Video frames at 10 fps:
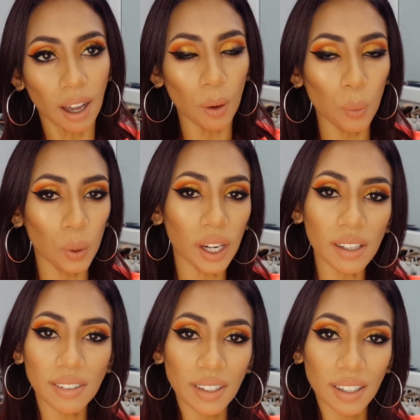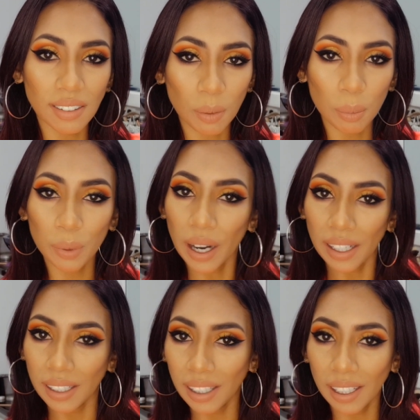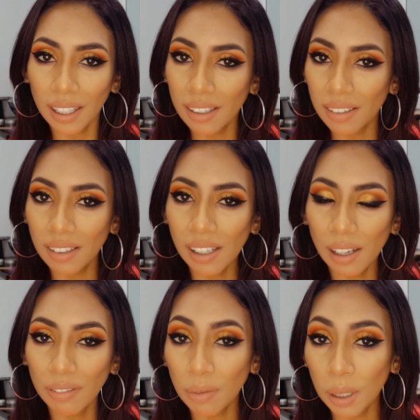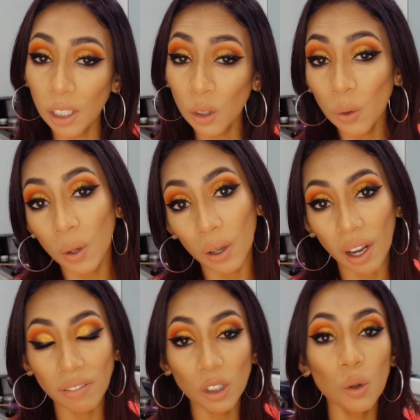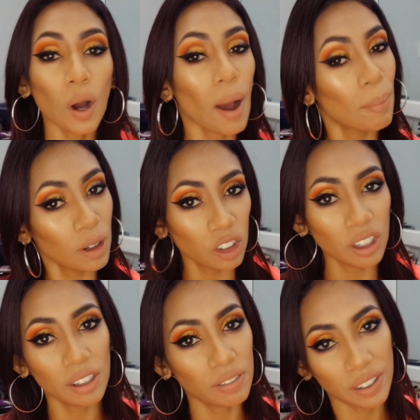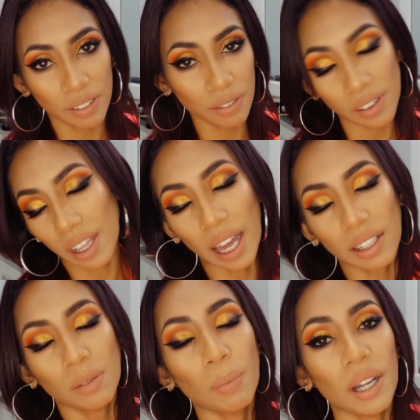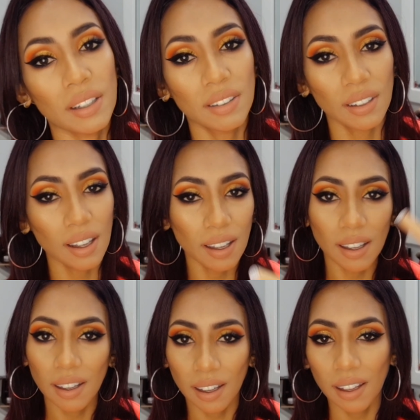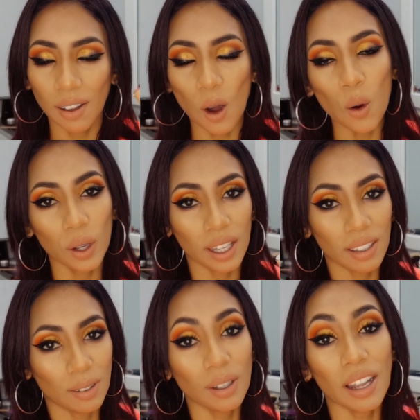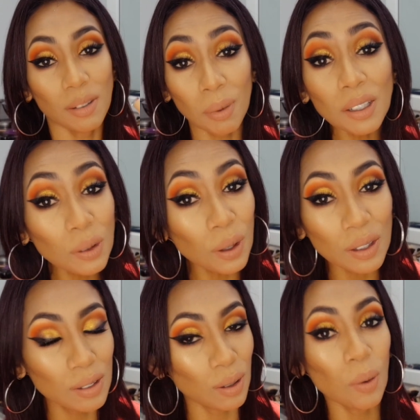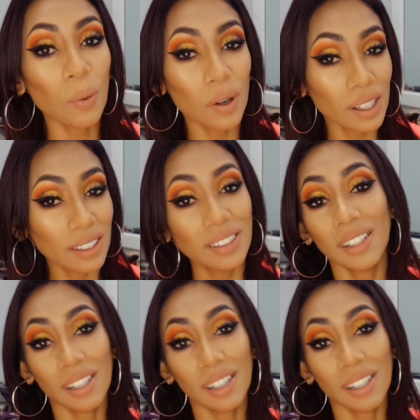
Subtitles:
would I say it's a brightening concealer for me? No, I'd have to go up a shade for that. But okay, so that's my thoughts on the